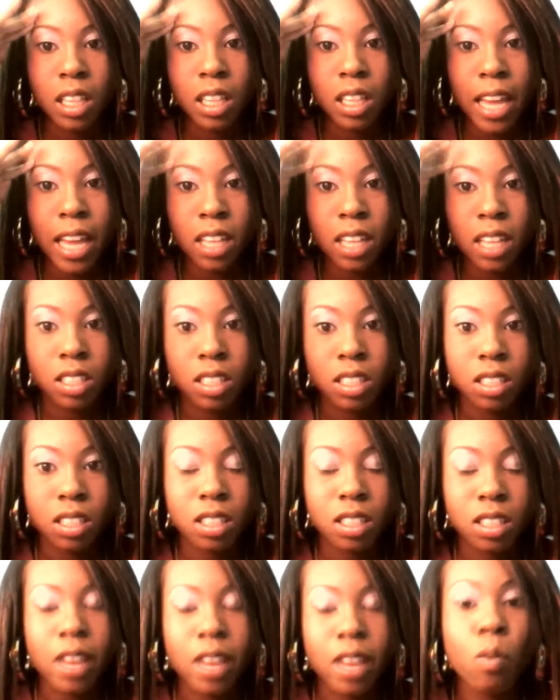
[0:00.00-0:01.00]
that it just
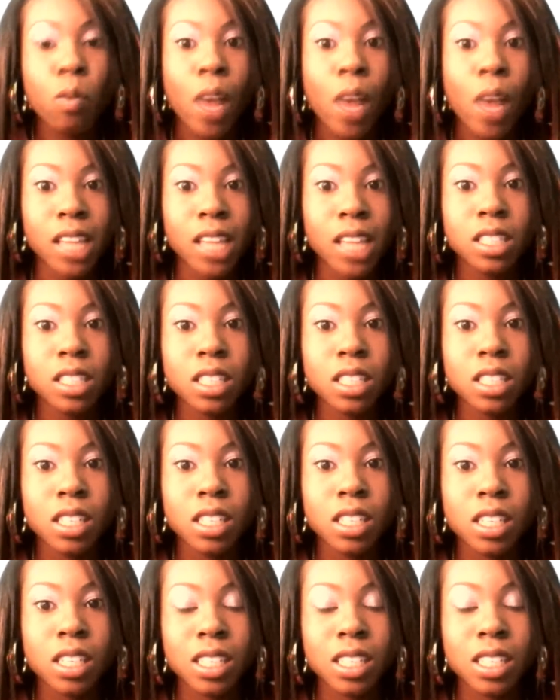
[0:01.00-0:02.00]
looks like white,
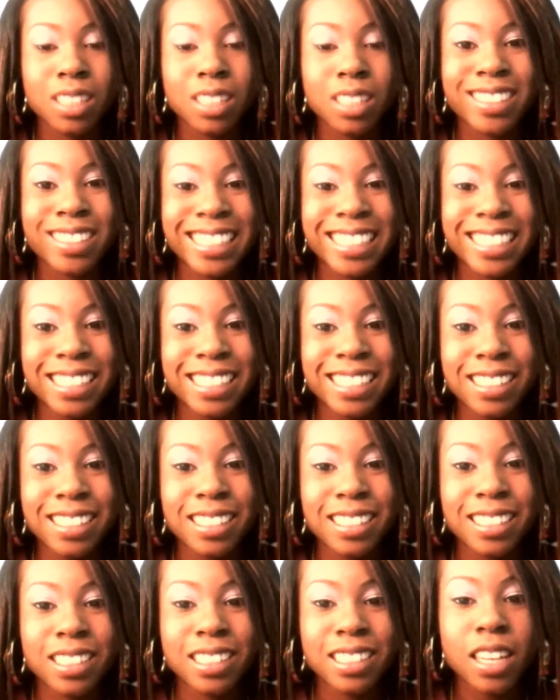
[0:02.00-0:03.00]
and it's not.
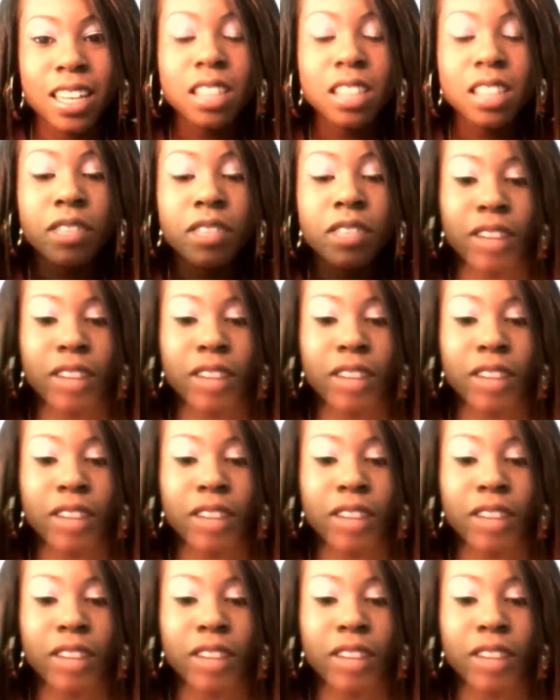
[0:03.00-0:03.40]
I need to